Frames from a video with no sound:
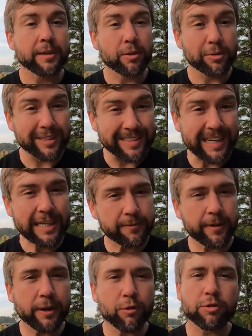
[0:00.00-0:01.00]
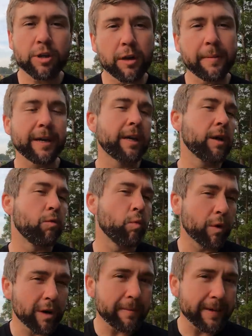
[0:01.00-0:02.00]
So today's video is going to be a good one.
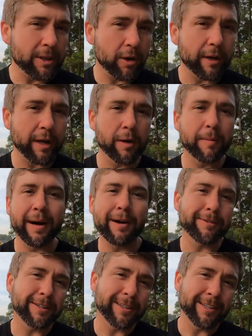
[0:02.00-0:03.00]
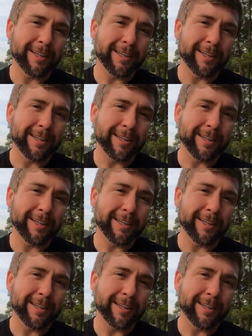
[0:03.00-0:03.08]
We're going to be talking about